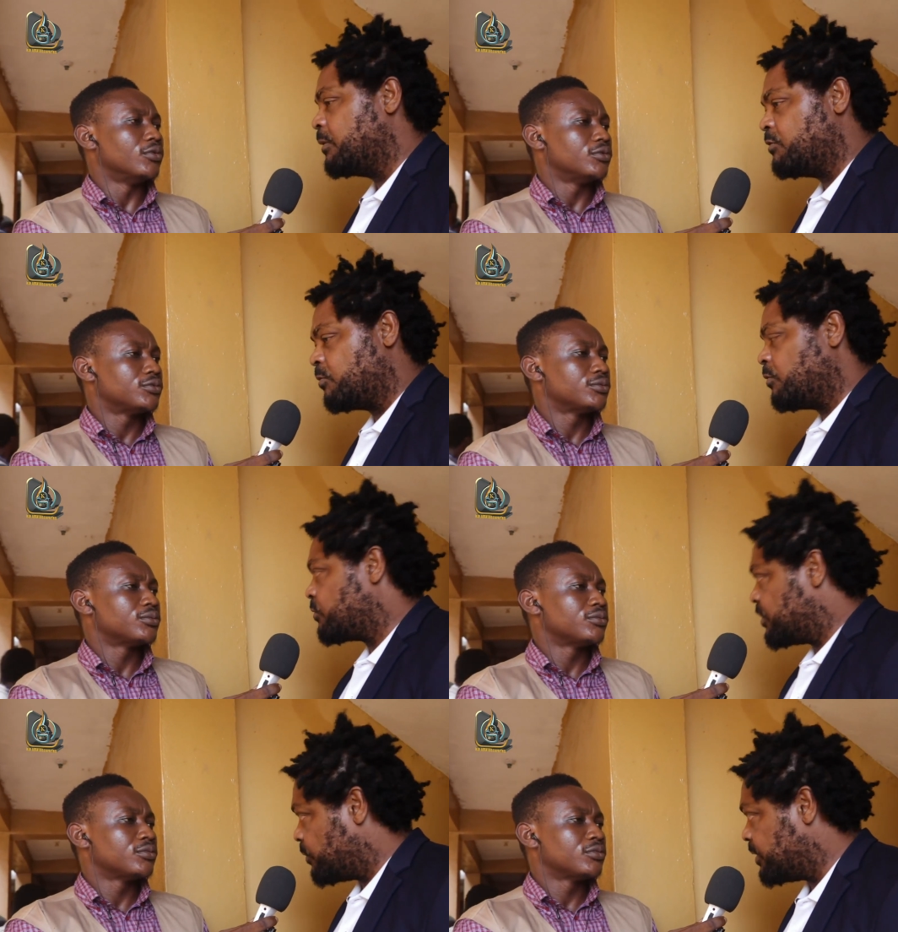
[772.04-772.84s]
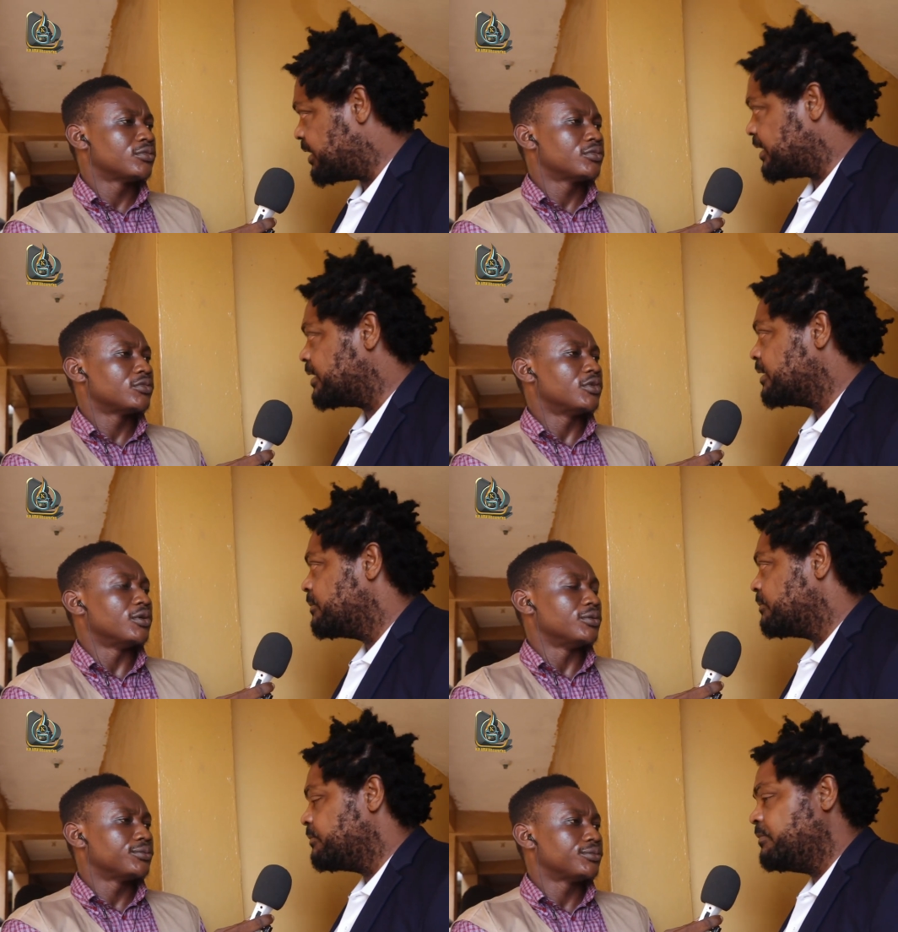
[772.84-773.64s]
Speaker 1: and we talk about security.
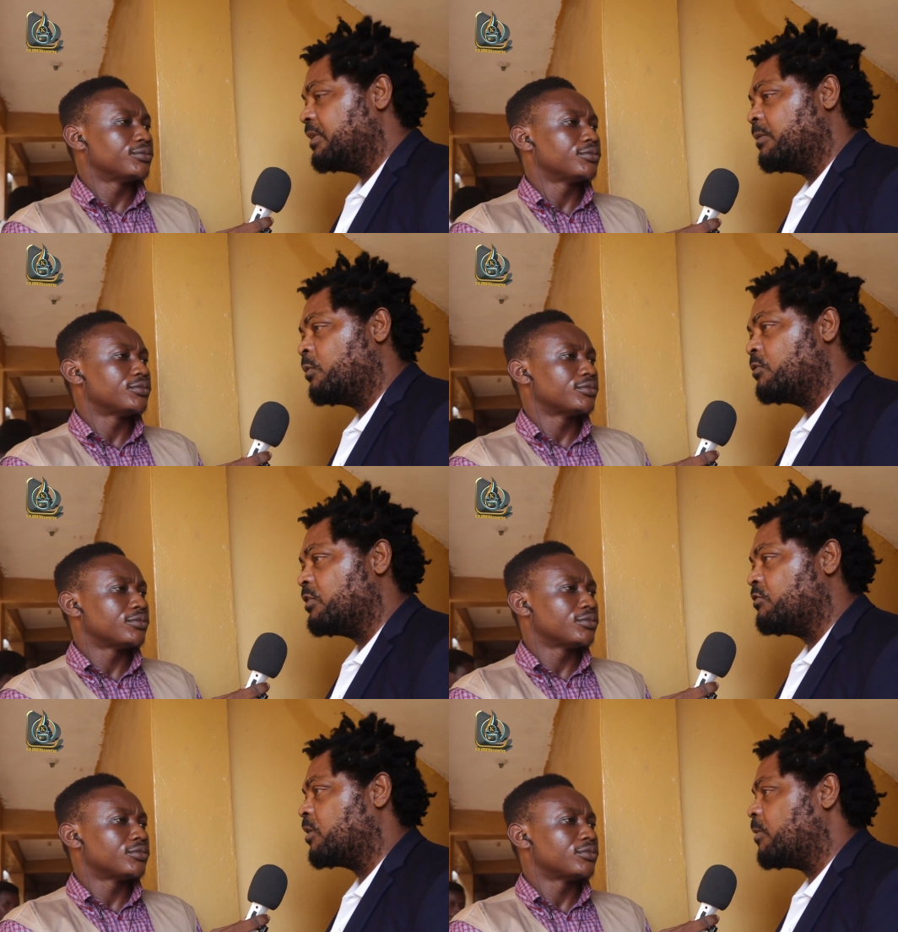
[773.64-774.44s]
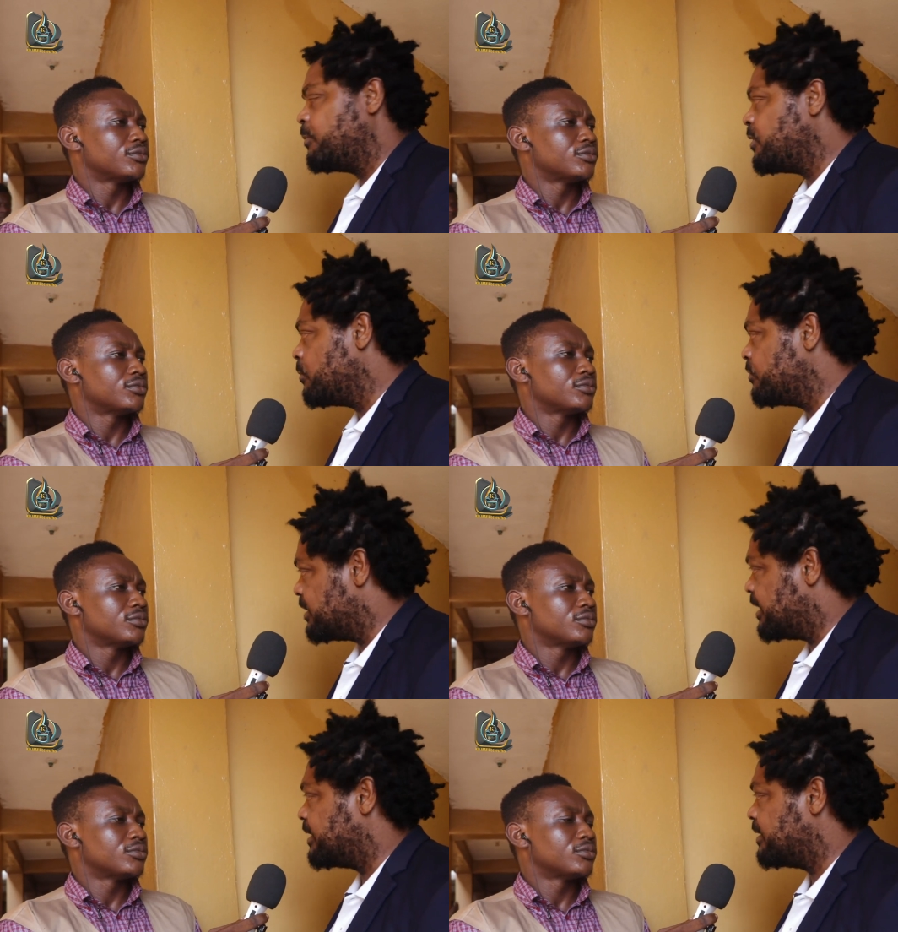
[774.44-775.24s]
Mm? And also they talk about P W
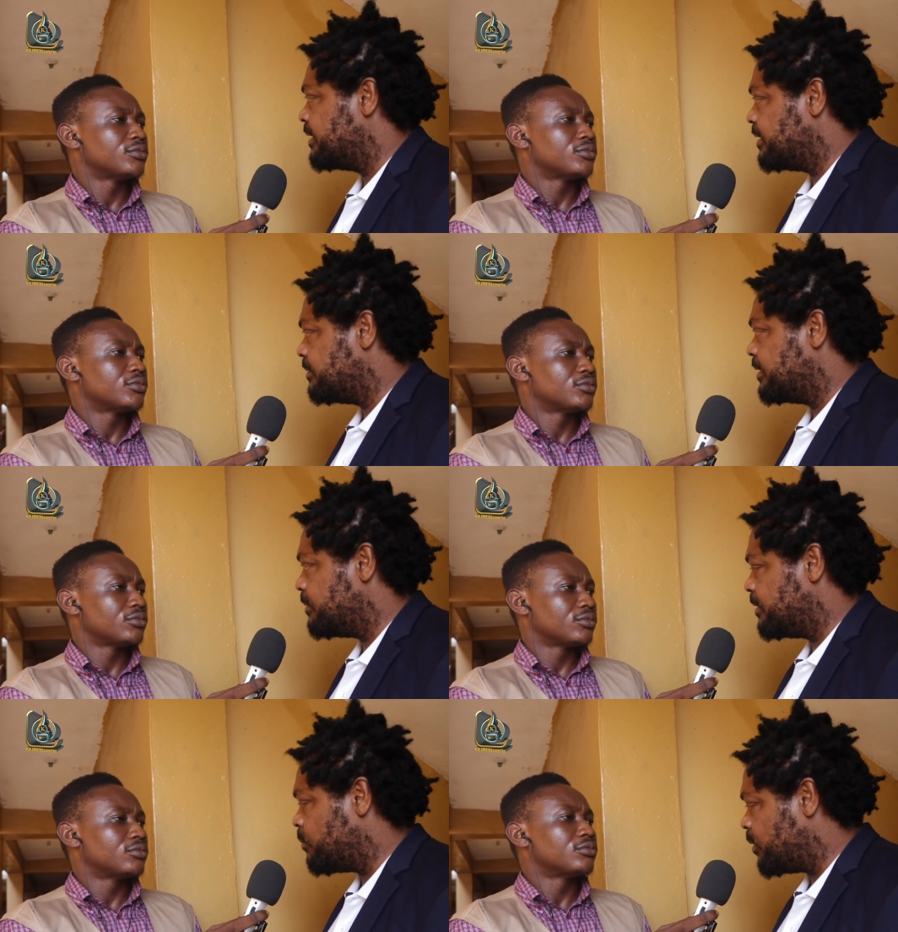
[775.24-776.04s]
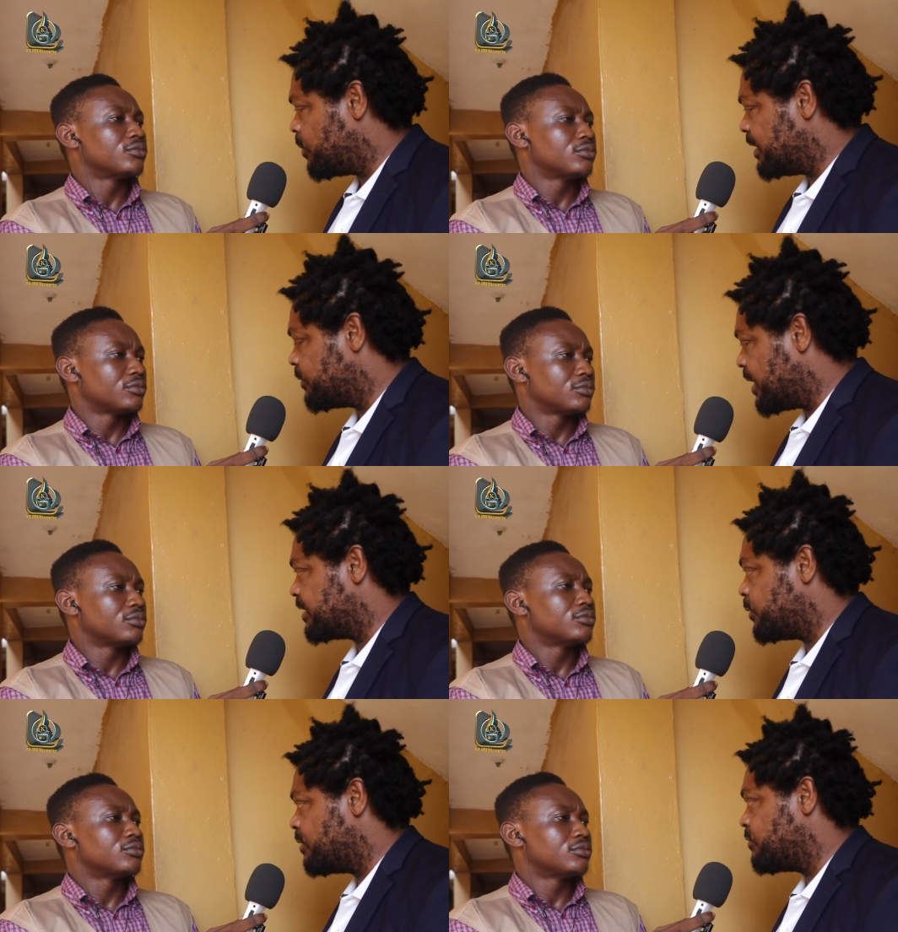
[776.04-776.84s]
Ds there. They they they want the
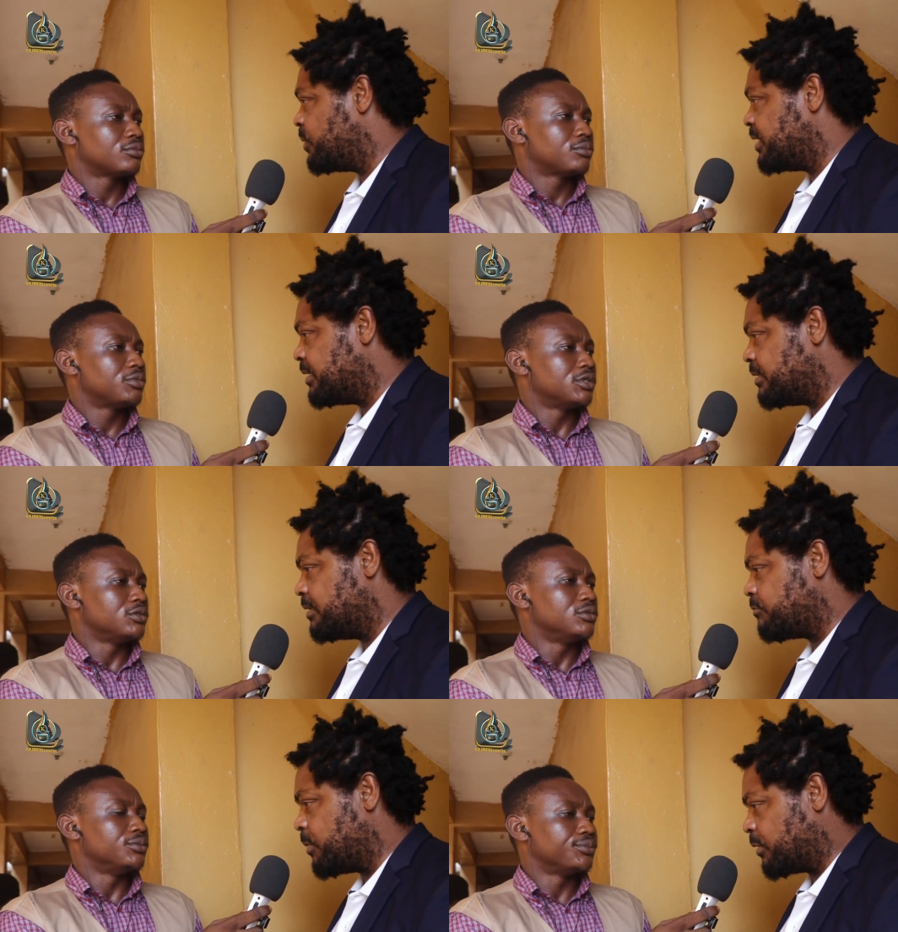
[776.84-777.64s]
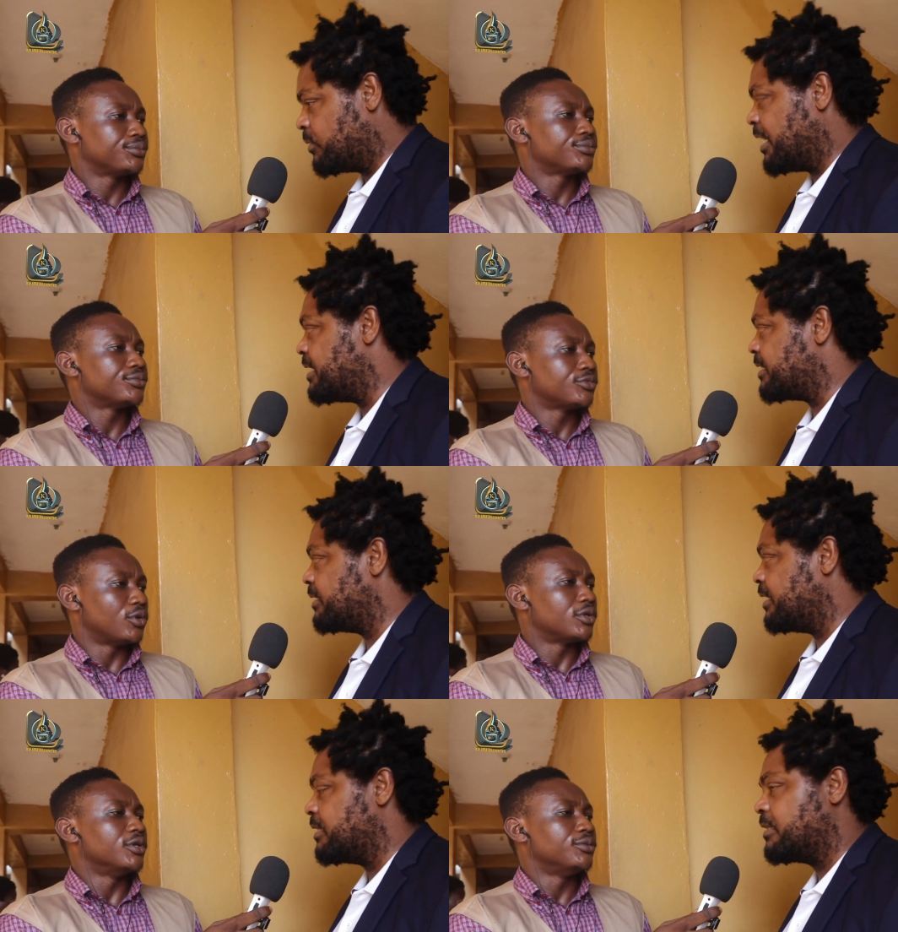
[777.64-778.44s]
right, they want for be for be
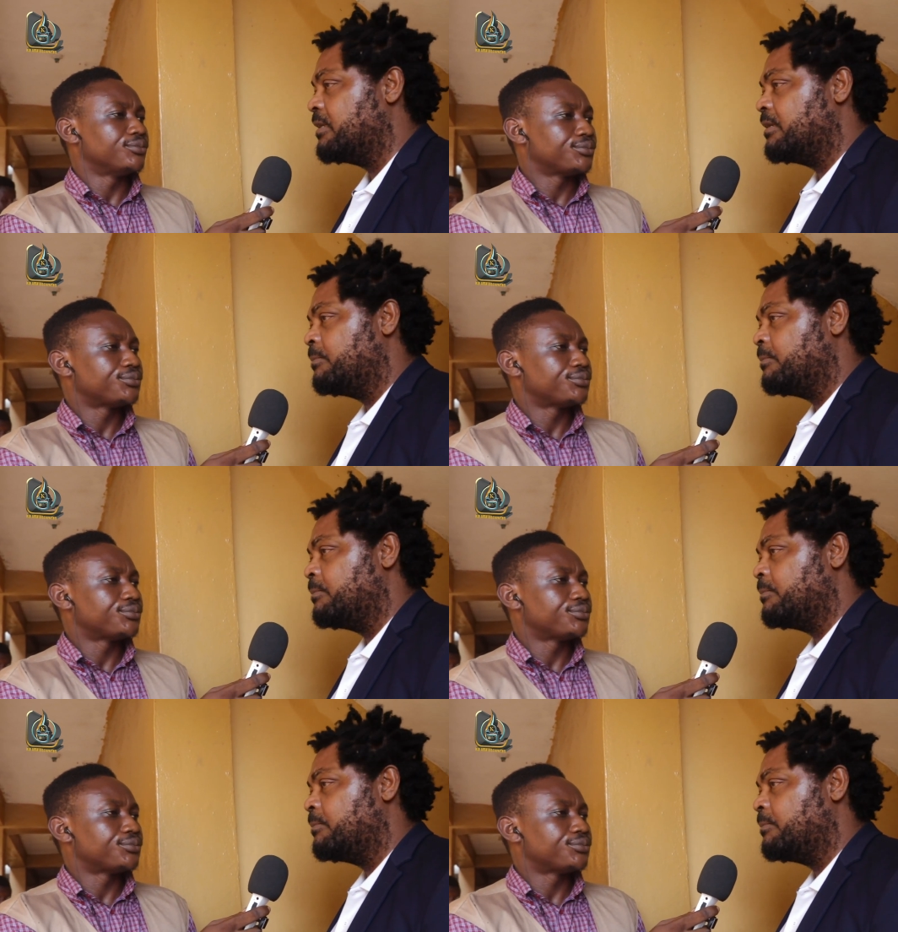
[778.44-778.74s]
recognized. Yes.